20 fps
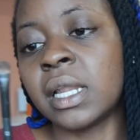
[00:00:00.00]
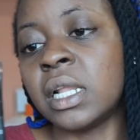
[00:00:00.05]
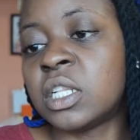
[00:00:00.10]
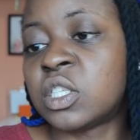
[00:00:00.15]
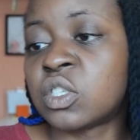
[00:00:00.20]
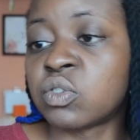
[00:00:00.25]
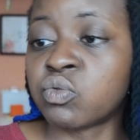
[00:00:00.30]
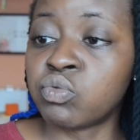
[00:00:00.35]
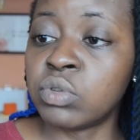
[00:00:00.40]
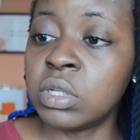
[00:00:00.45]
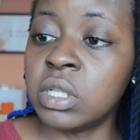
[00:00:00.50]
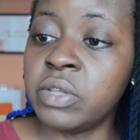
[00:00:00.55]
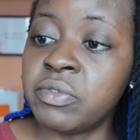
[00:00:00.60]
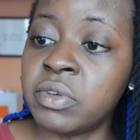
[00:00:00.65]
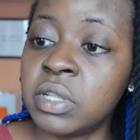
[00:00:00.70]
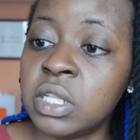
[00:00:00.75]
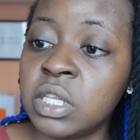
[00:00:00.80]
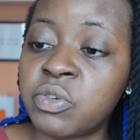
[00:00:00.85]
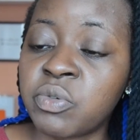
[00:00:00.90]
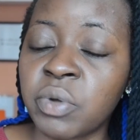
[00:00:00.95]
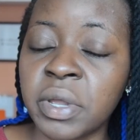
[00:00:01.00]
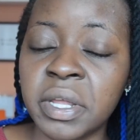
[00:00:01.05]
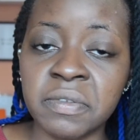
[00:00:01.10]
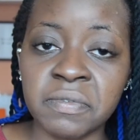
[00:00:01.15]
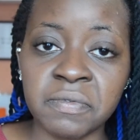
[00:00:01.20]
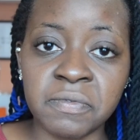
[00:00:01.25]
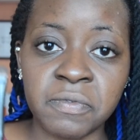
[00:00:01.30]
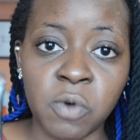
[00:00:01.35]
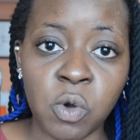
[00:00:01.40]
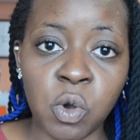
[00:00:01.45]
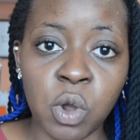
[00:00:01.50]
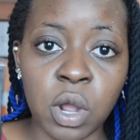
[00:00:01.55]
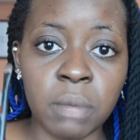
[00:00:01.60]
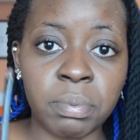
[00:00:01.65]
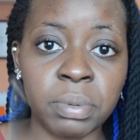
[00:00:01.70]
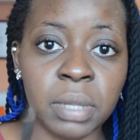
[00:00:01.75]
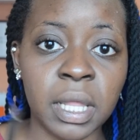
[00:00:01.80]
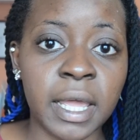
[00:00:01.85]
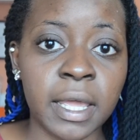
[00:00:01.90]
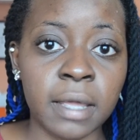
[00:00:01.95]
it's really, really great for
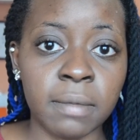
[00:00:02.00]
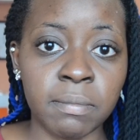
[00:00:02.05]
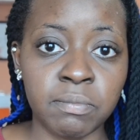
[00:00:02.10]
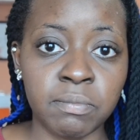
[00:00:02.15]
applying